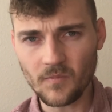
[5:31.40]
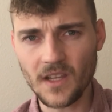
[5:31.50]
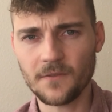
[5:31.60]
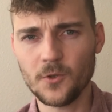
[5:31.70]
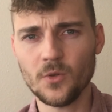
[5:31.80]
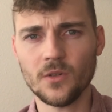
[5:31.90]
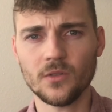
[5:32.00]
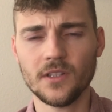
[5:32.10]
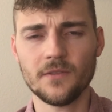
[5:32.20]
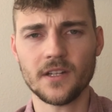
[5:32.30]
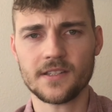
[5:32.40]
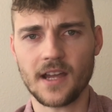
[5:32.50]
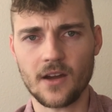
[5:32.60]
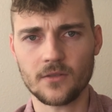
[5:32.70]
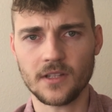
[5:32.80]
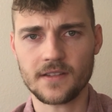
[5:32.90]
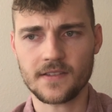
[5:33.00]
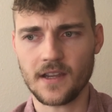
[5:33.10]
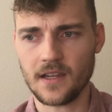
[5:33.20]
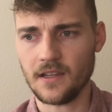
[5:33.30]
if you live in a town, let's
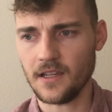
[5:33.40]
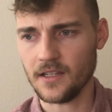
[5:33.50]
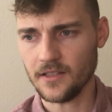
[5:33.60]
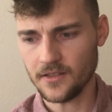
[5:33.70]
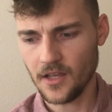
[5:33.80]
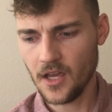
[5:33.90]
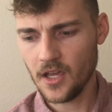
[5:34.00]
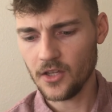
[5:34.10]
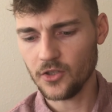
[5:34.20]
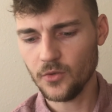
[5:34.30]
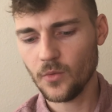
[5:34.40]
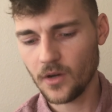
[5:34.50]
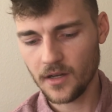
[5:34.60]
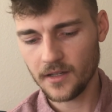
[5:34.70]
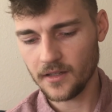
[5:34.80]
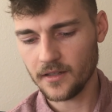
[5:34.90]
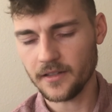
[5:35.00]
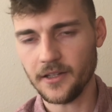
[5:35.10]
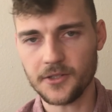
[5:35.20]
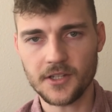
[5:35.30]
say, and you want
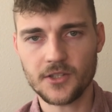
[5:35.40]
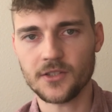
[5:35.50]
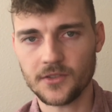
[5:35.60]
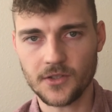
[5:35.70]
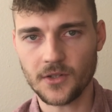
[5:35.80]
an addition to